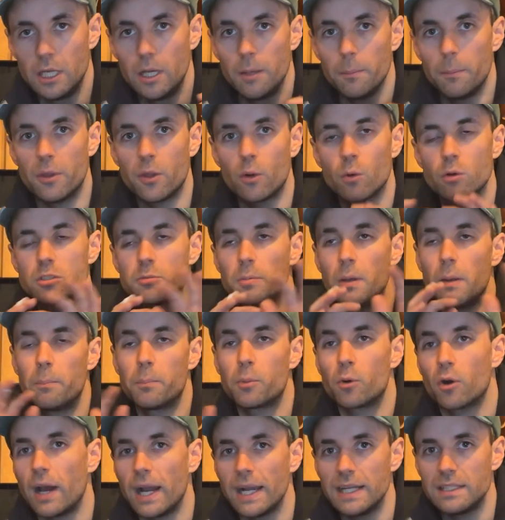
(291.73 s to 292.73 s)
But they're always a bit
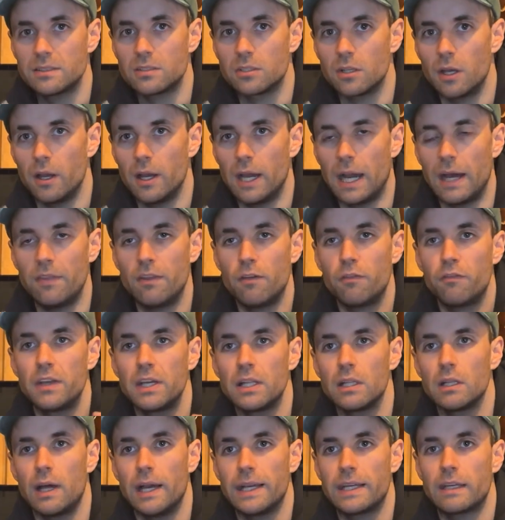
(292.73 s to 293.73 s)
brighter, and they feel
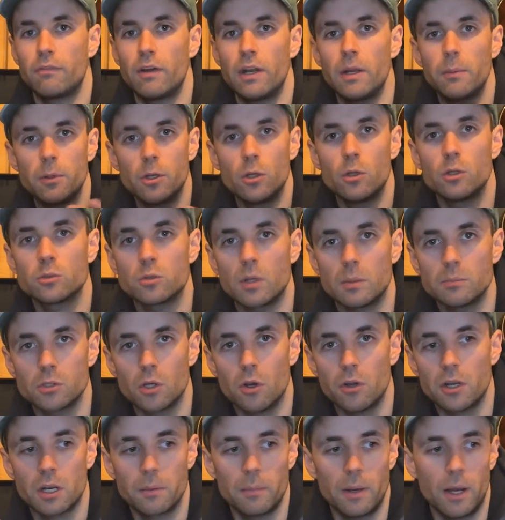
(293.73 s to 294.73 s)
like, if anybody knows what I'm
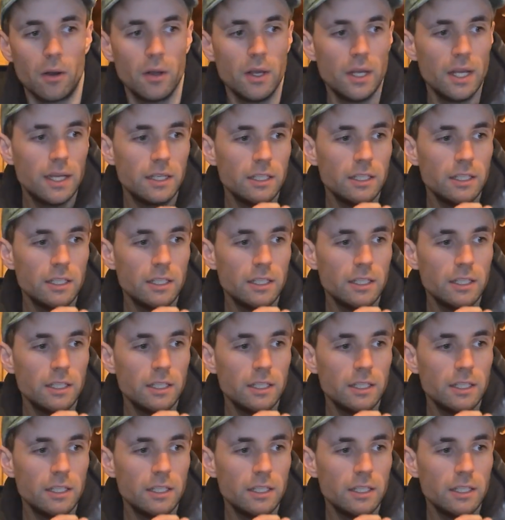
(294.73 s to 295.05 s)
talking about,